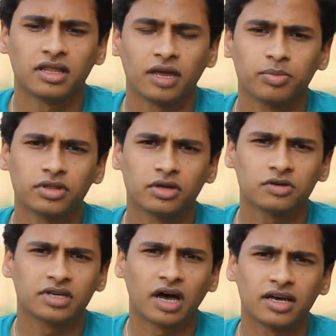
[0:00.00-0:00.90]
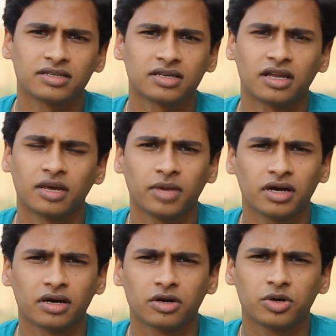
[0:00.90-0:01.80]
Then I put those guys and I
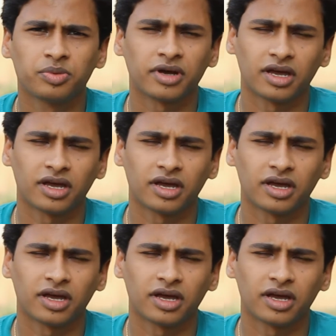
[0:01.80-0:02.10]
make a group,